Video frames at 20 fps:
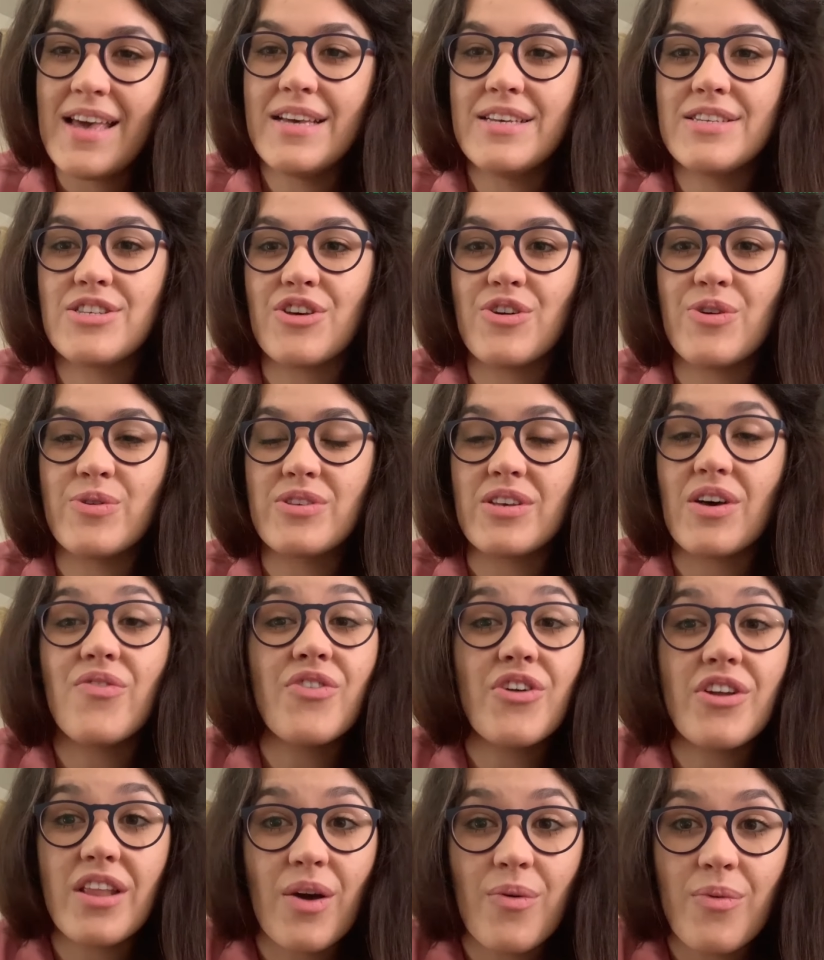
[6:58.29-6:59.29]
So
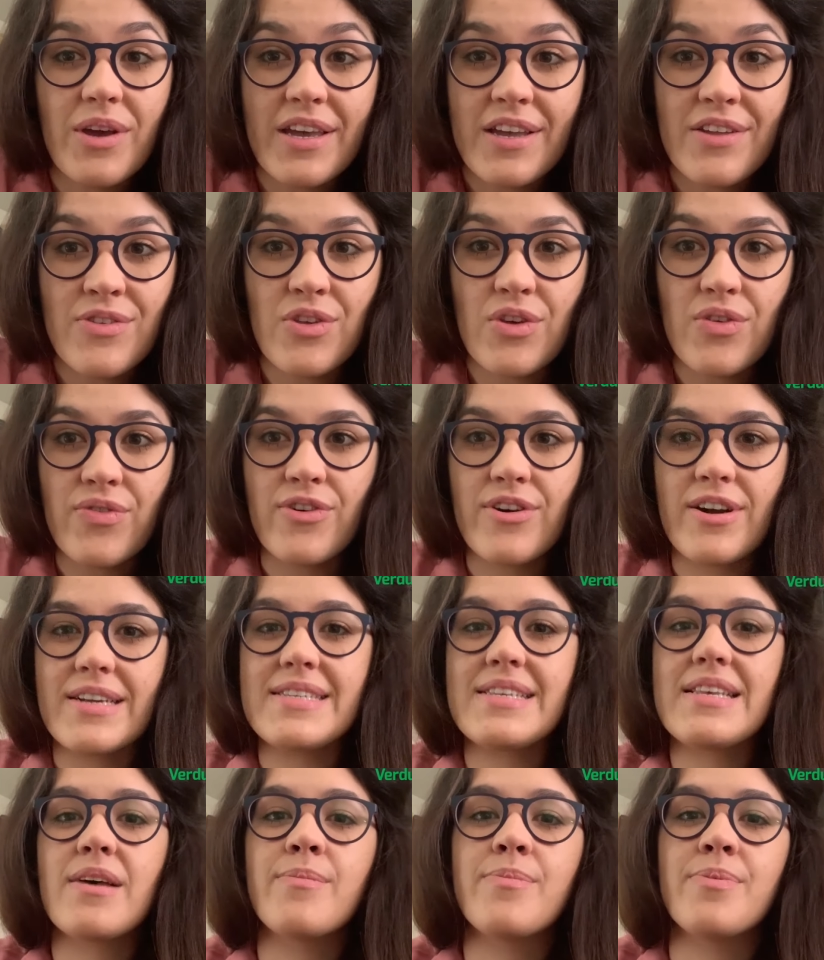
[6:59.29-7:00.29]
something that we can do, for
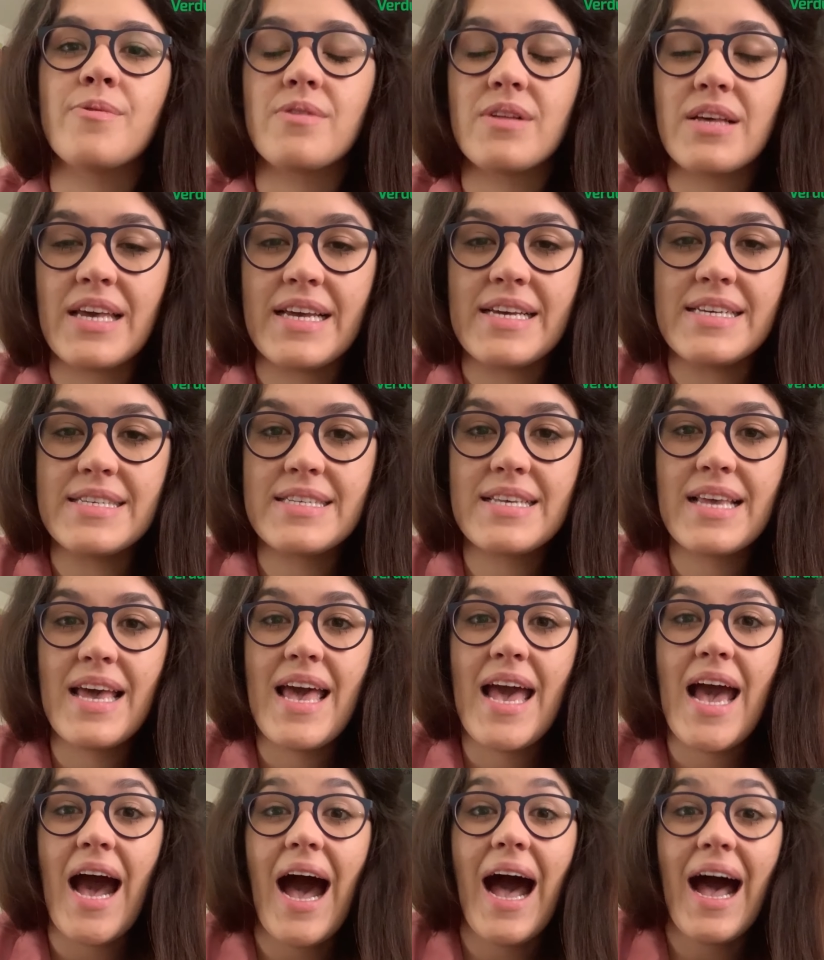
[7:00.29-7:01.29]
example, is
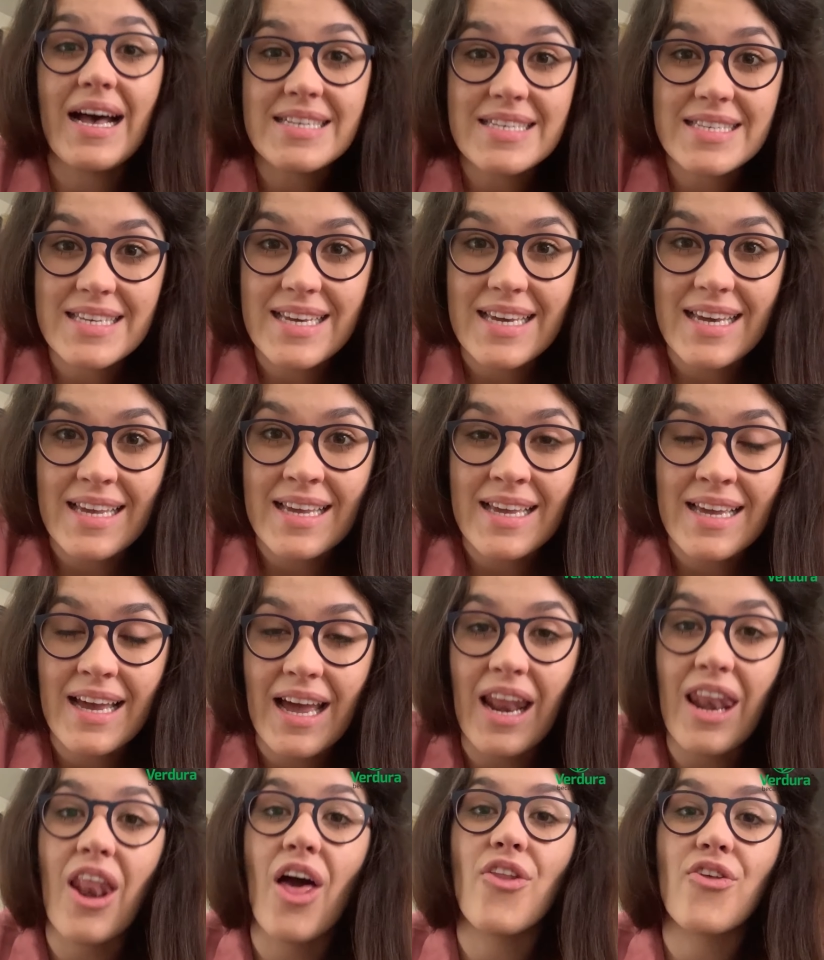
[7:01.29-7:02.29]
asking
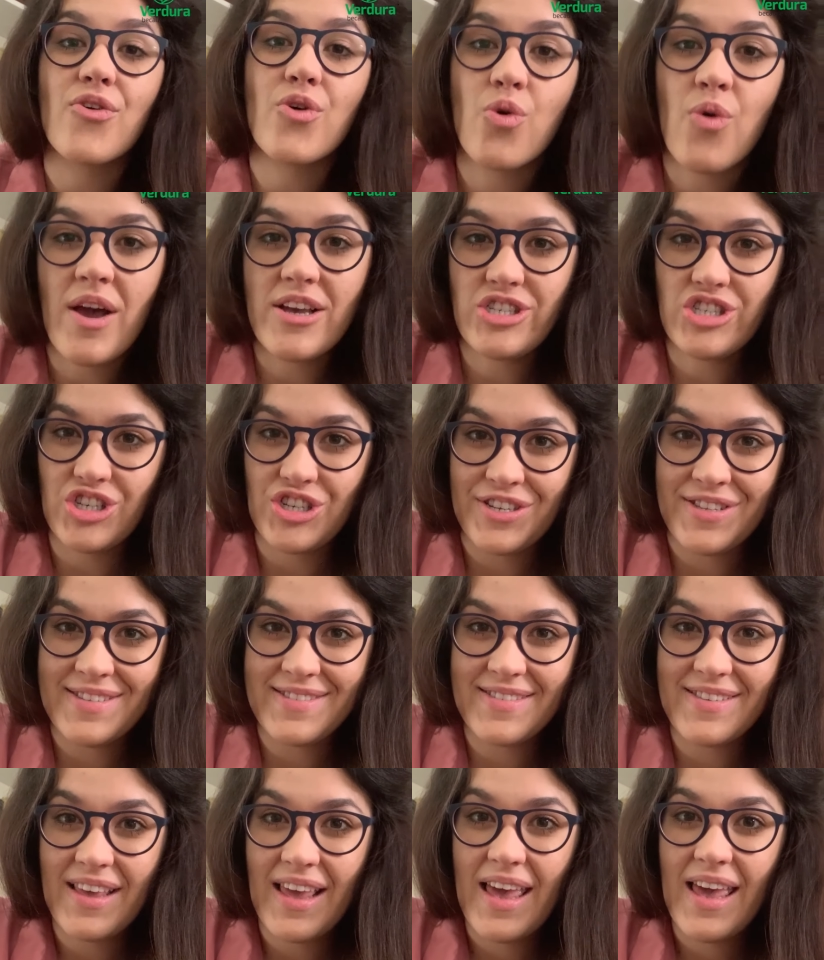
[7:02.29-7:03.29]
a lot of
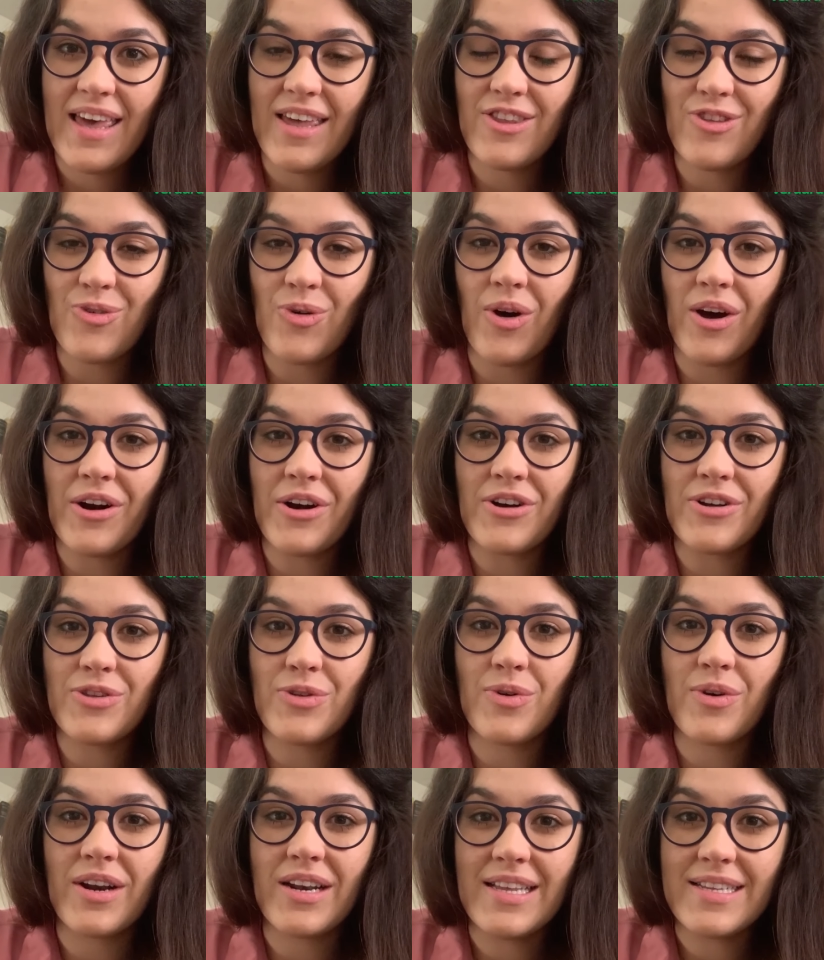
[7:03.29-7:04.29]
questions to
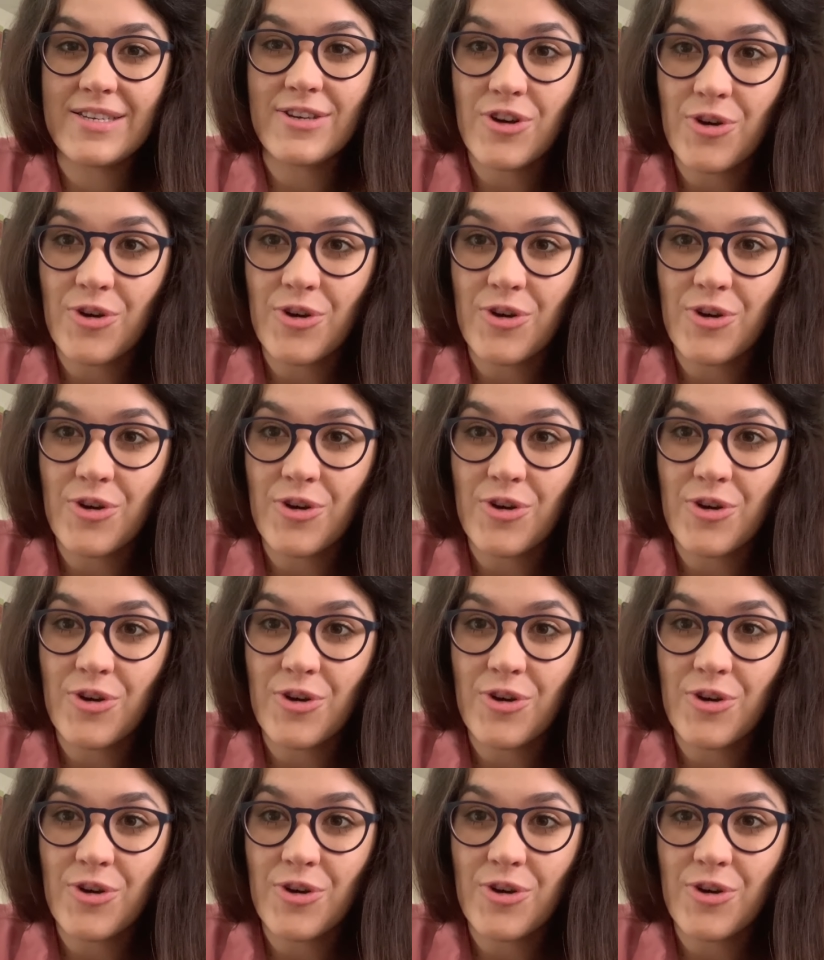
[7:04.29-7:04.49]
our little